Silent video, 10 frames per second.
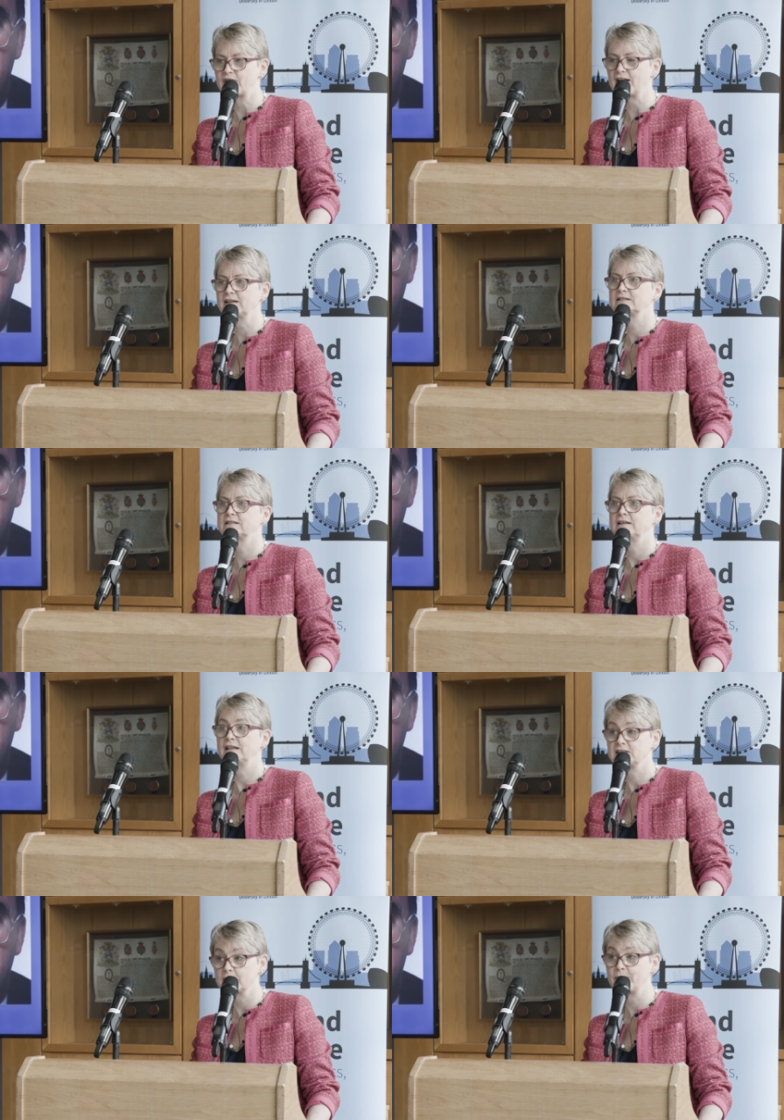That
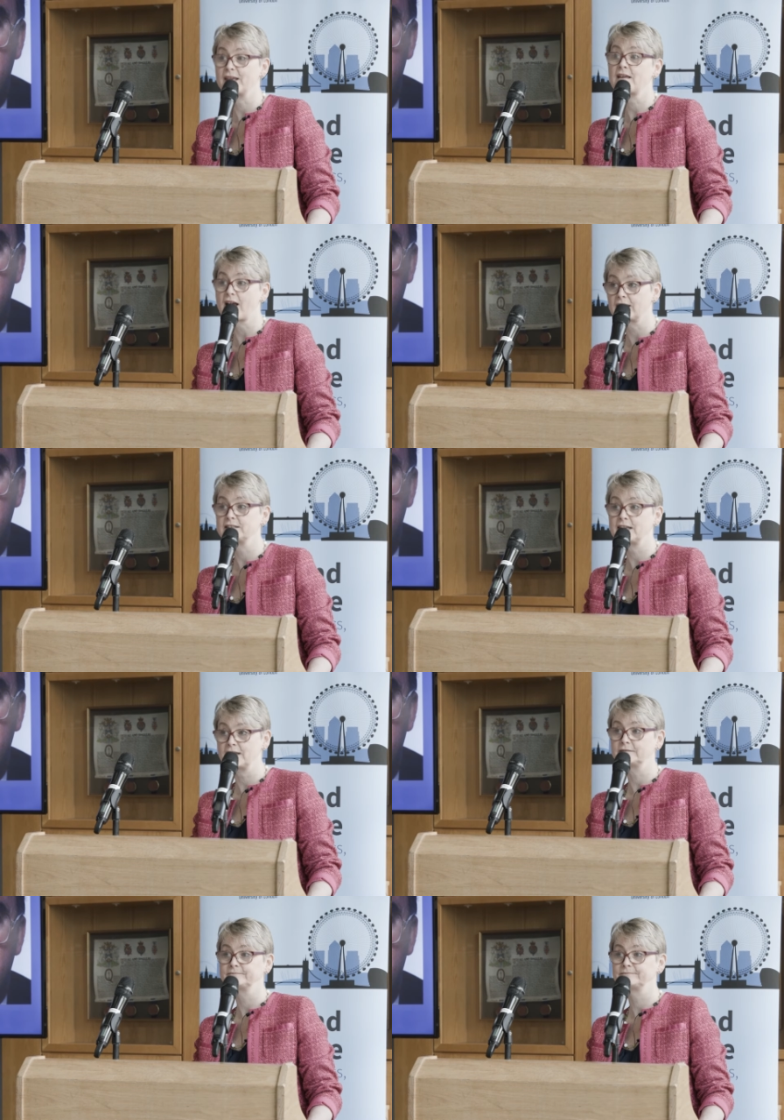is the big
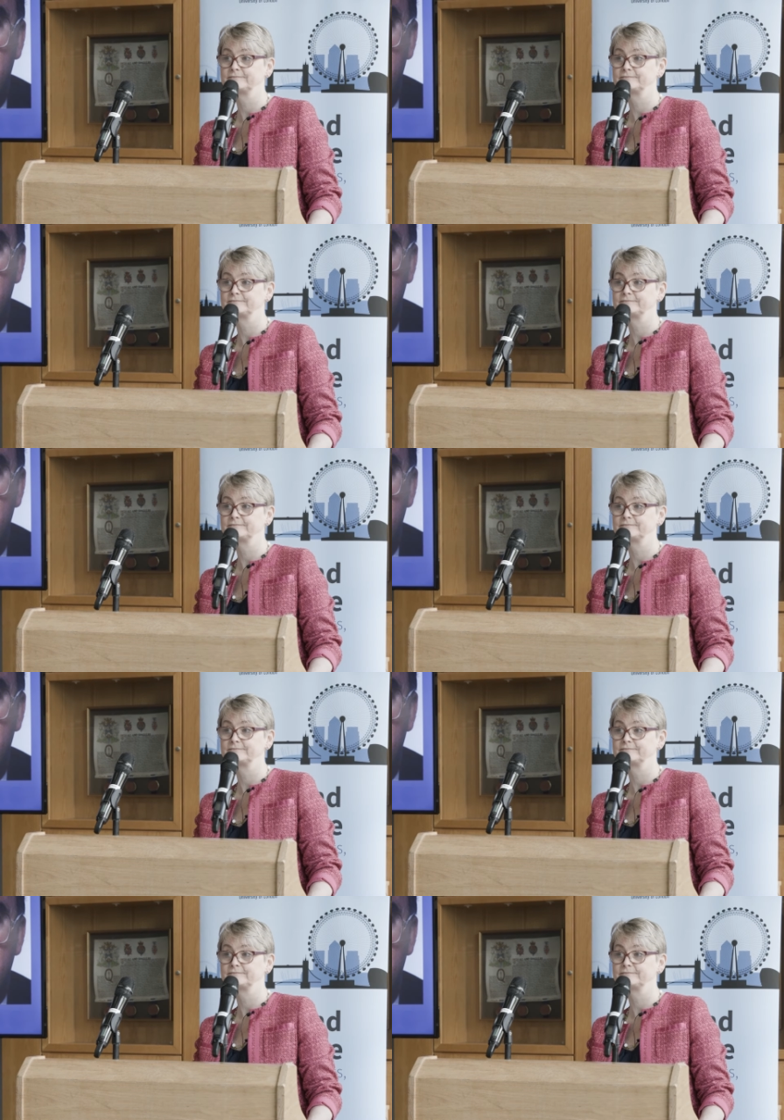idea.